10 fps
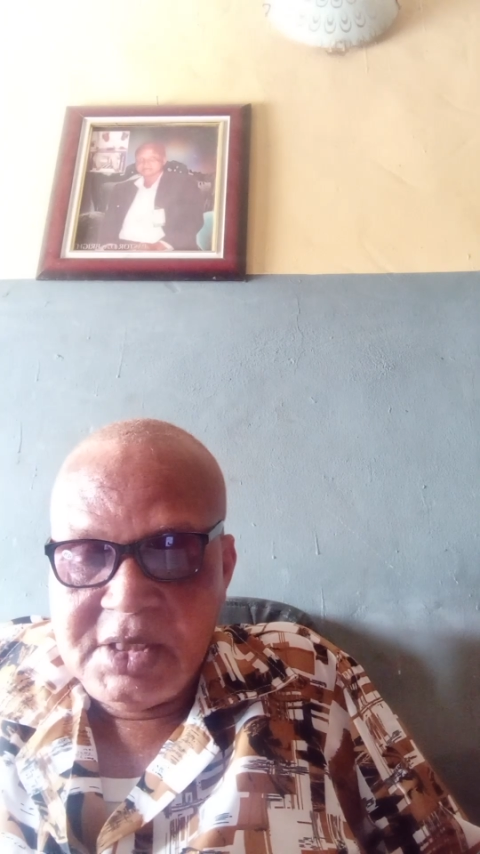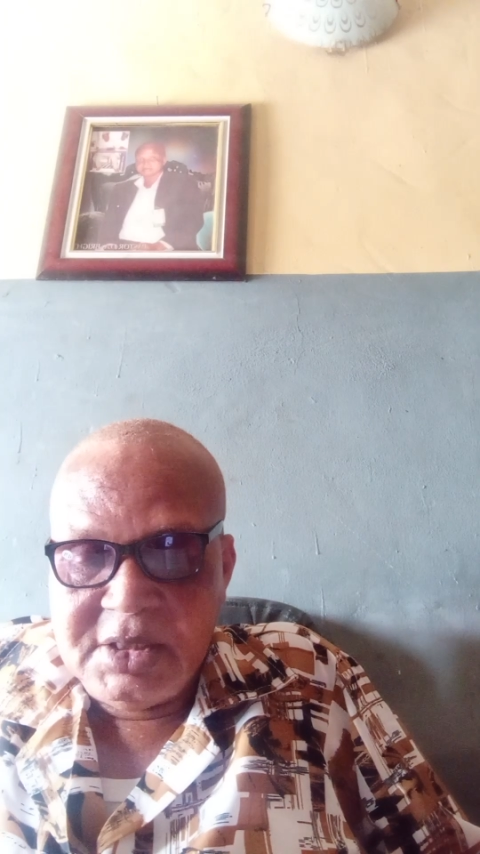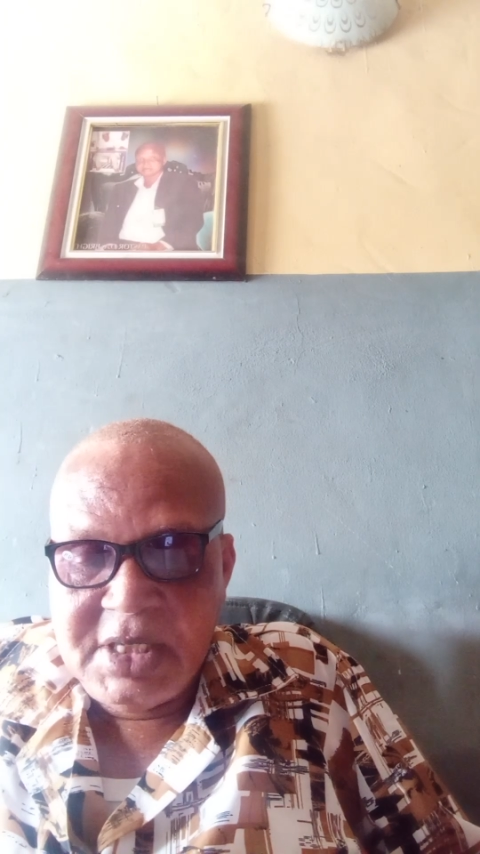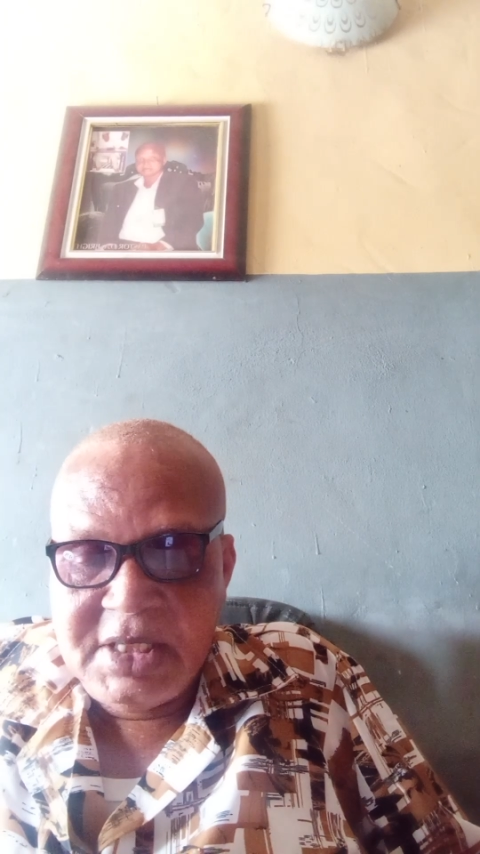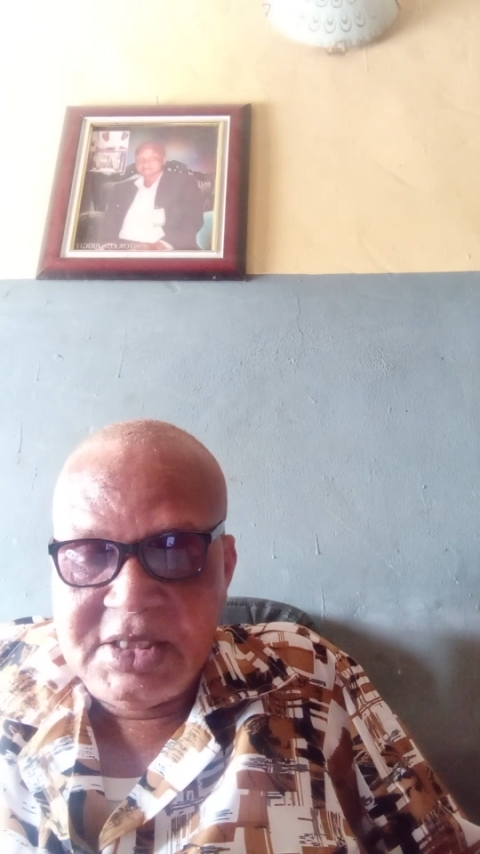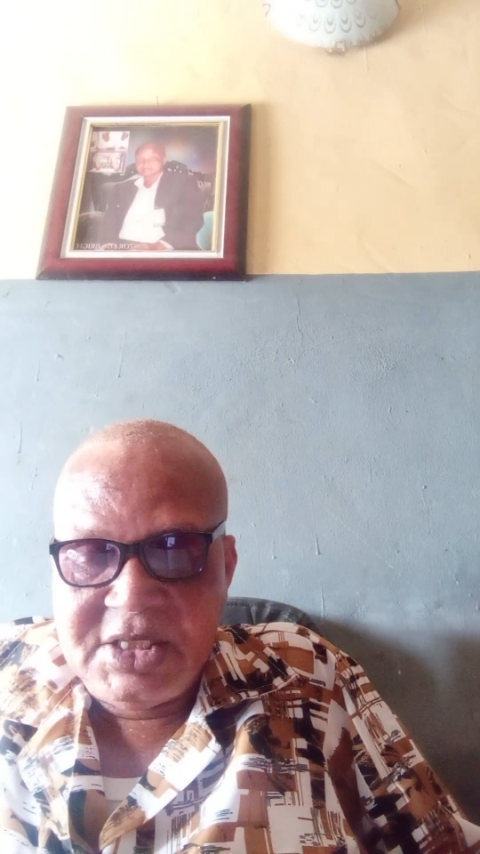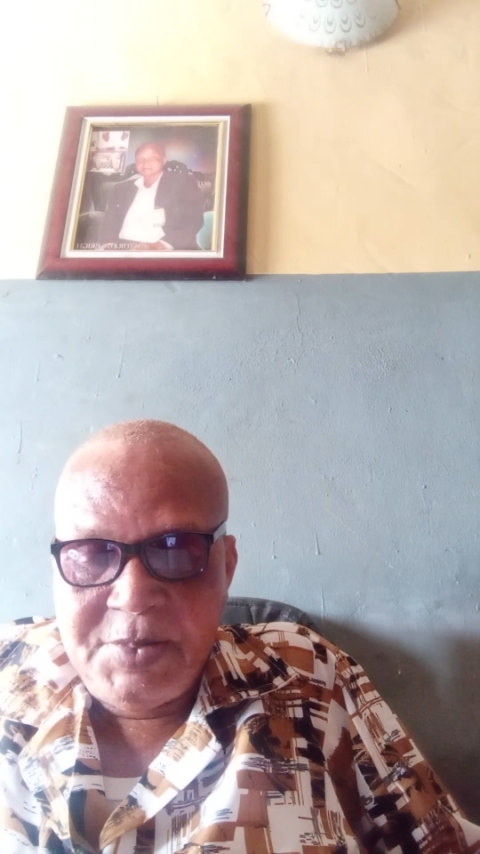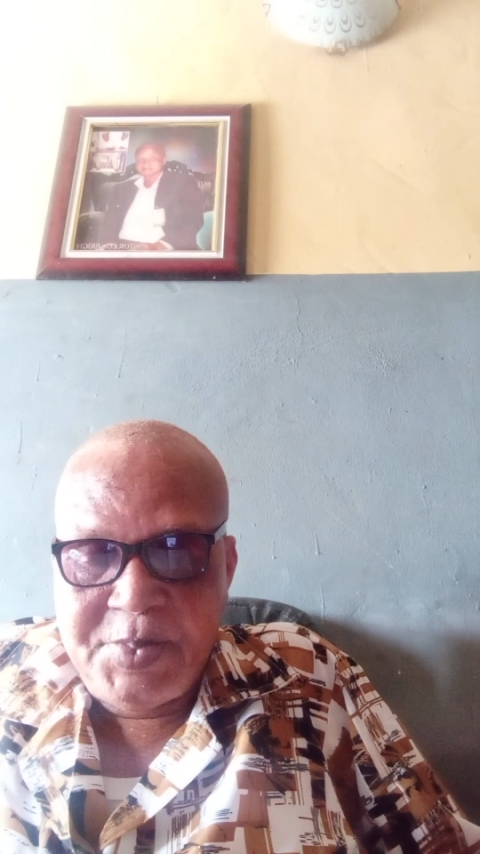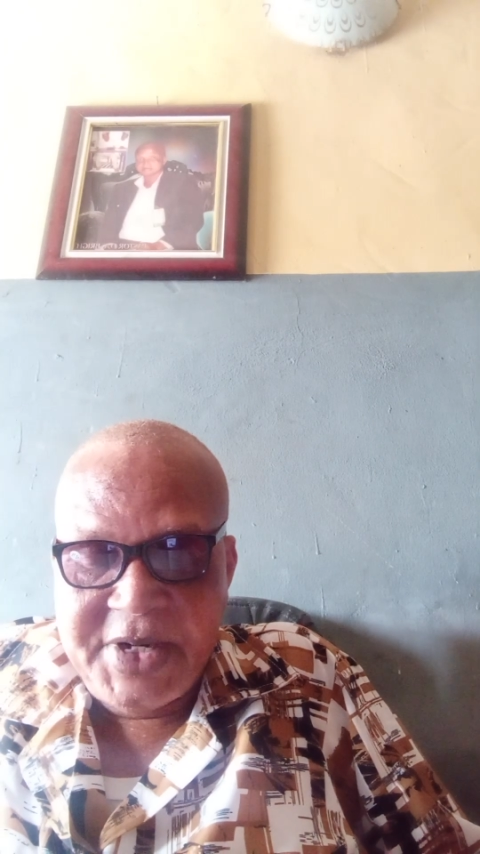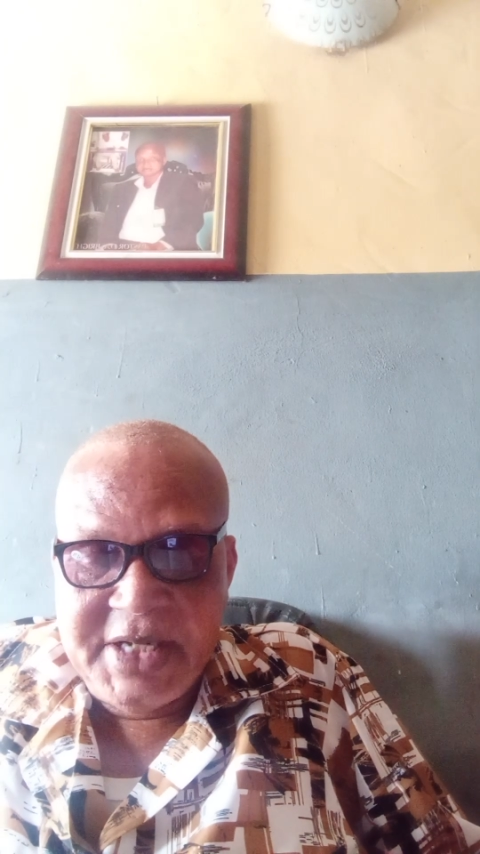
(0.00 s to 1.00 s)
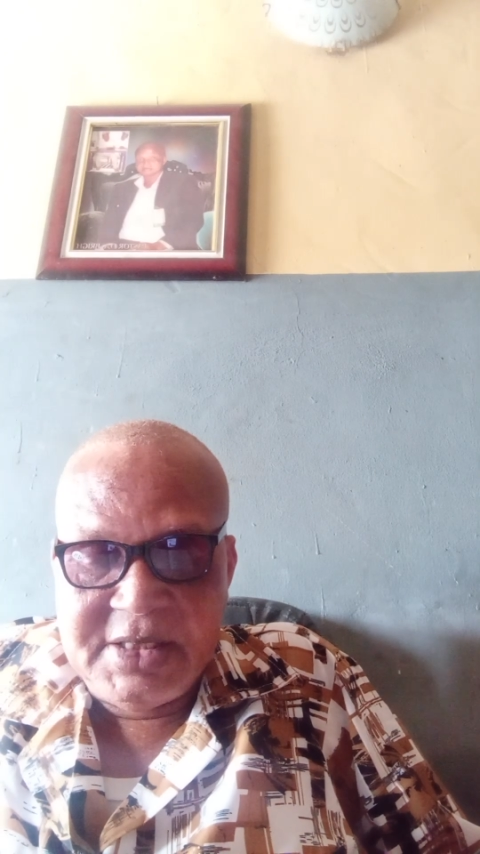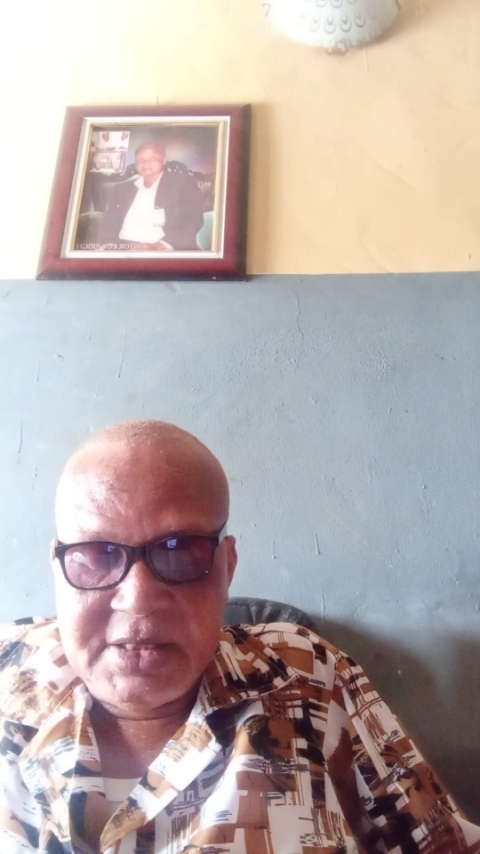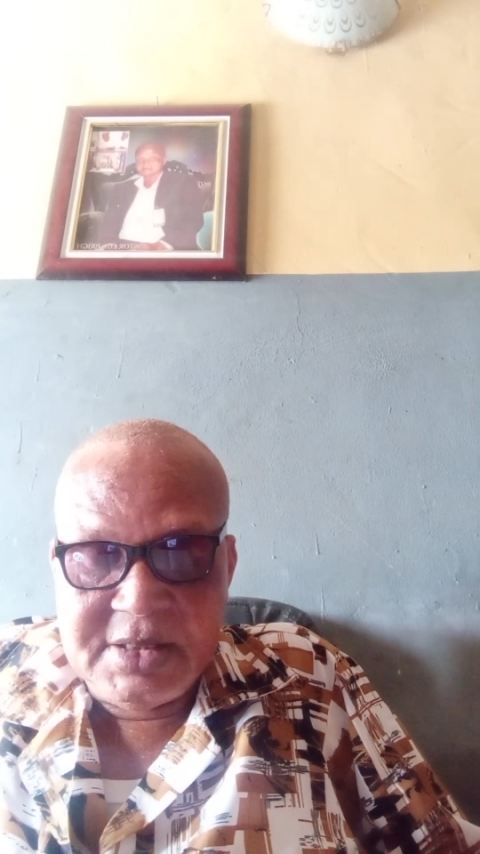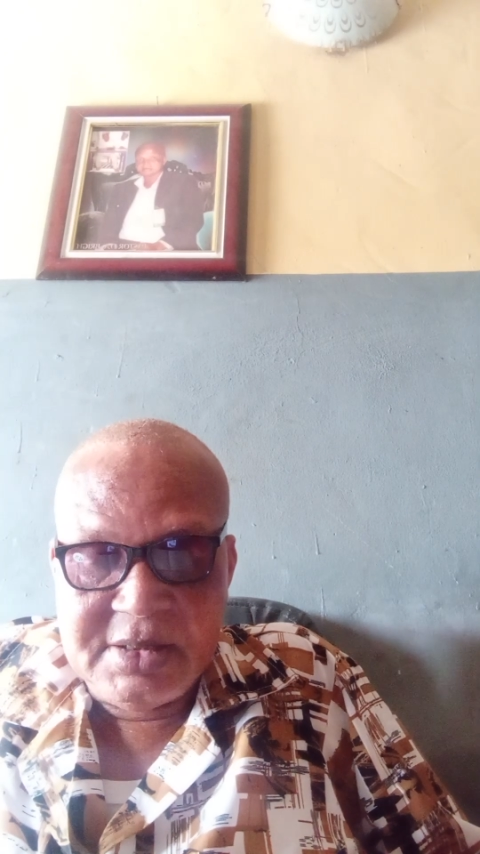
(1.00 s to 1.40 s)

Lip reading: then deep red.